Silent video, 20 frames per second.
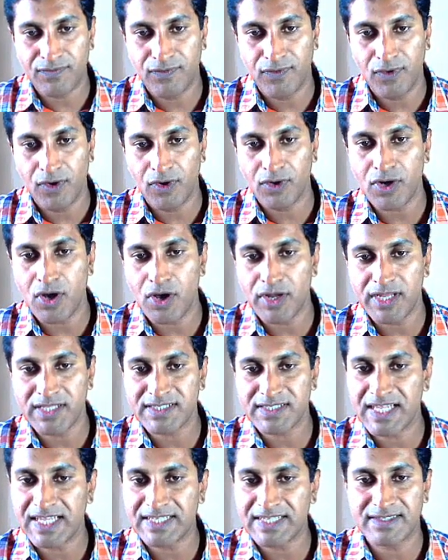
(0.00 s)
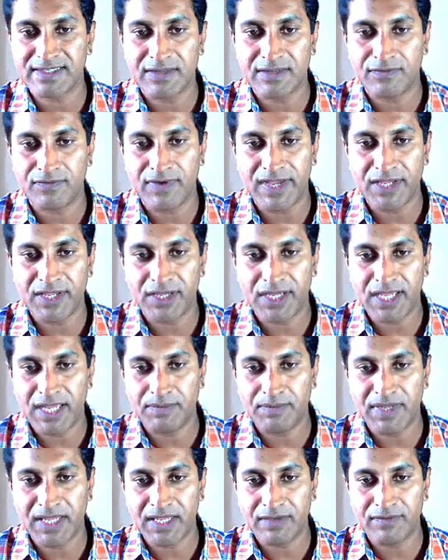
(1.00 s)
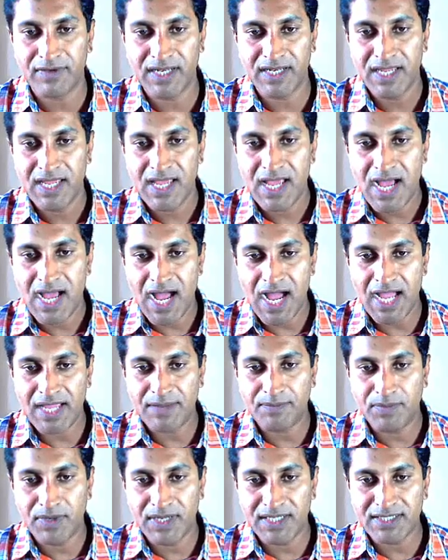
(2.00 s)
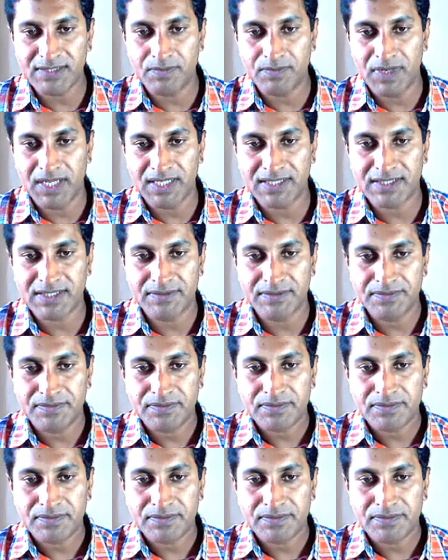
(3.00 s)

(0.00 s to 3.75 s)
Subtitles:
4 or else less than 5 can be given I plus plus.